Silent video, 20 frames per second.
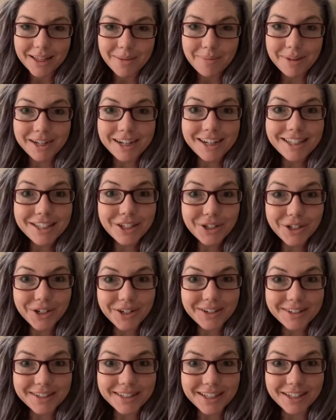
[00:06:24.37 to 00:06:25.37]
but it is a
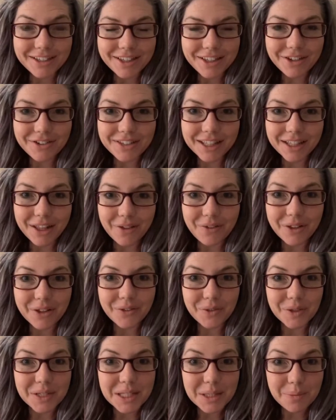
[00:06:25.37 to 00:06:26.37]
courtesy, so there's a level
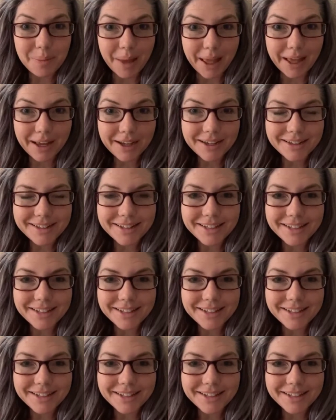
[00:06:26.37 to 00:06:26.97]
of respect